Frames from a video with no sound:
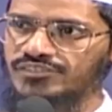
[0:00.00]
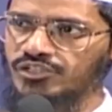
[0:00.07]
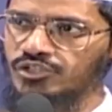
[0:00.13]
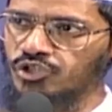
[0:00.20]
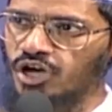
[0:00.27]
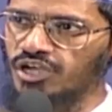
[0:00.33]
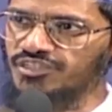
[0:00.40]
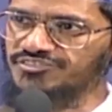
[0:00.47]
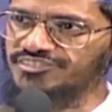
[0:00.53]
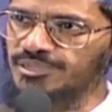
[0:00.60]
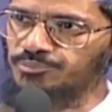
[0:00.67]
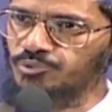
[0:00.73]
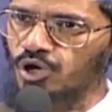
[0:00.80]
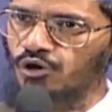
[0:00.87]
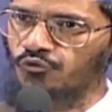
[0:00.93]
the
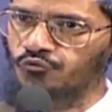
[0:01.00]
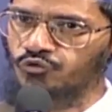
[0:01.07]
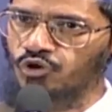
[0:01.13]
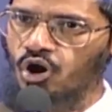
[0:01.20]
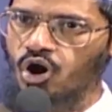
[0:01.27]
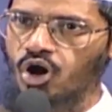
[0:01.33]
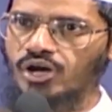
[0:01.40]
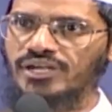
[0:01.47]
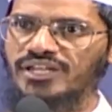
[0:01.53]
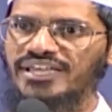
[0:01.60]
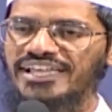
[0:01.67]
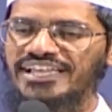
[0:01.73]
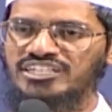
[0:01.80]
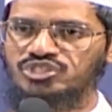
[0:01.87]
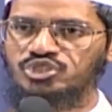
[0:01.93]
concept of God
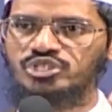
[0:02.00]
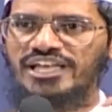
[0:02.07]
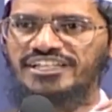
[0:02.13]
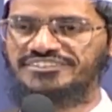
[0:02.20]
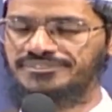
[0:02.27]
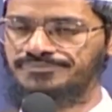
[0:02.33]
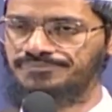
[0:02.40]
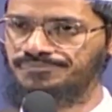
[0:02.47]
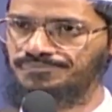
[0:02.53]
in Judaism.